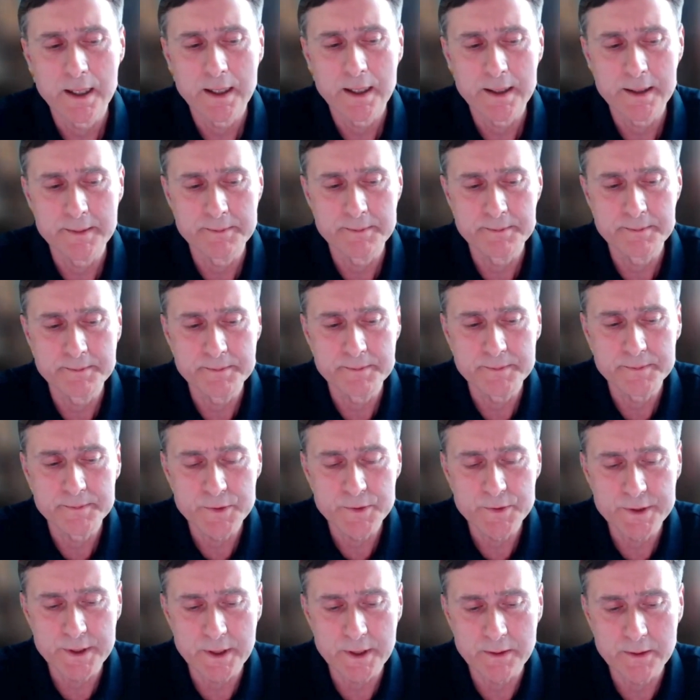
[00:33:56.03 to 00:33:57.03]

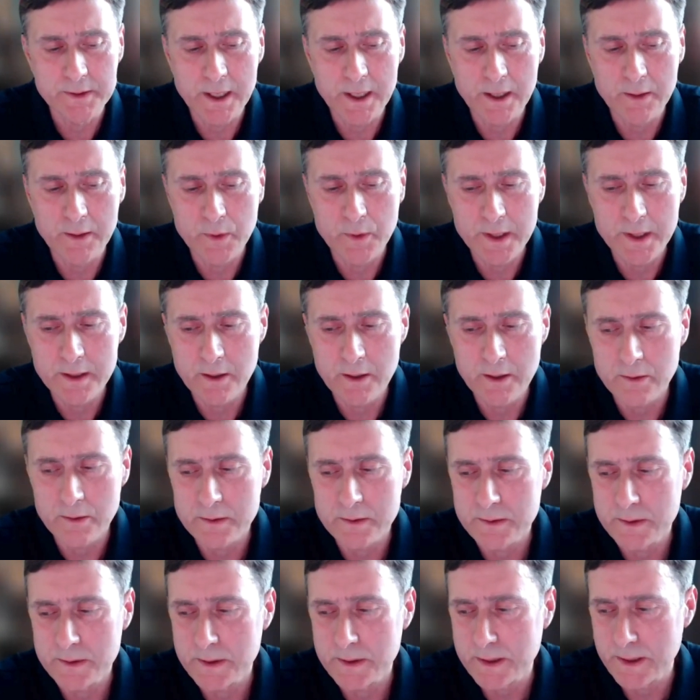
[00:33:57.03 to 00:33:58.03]
So no, we are
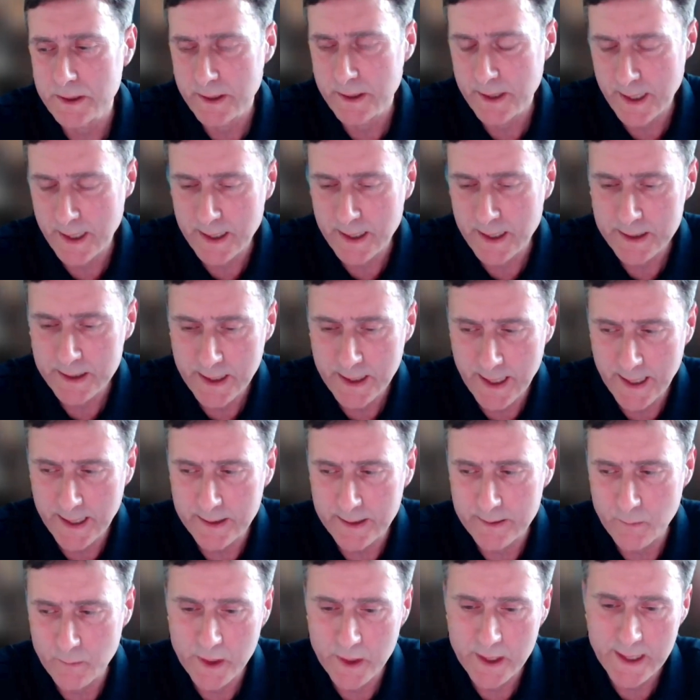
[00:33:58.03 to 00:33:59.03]
not there
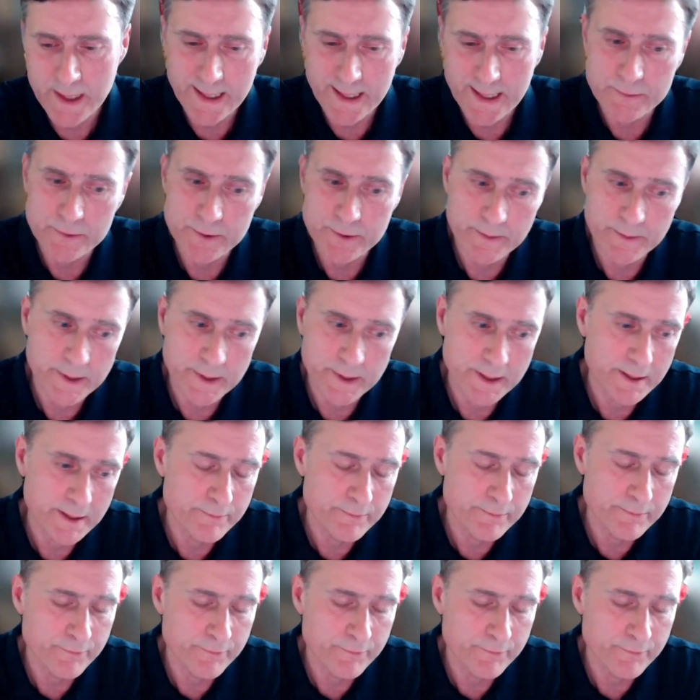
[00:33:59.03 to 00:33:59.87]
yet. We're now doing